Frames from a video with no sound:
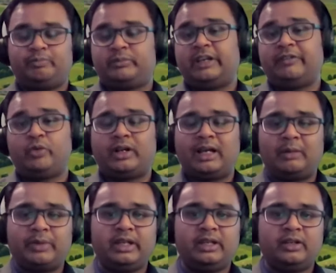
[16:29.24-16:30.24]
Everyone
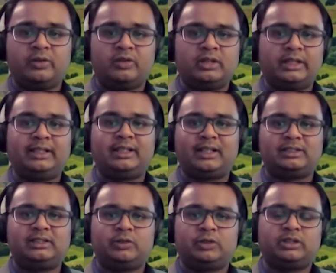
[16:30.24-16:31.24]
happy. I think the
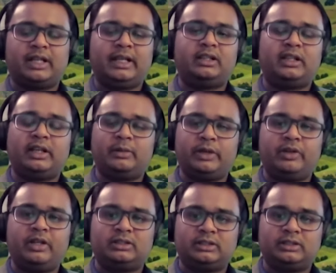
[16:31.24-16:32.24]
trust was the key thing between us.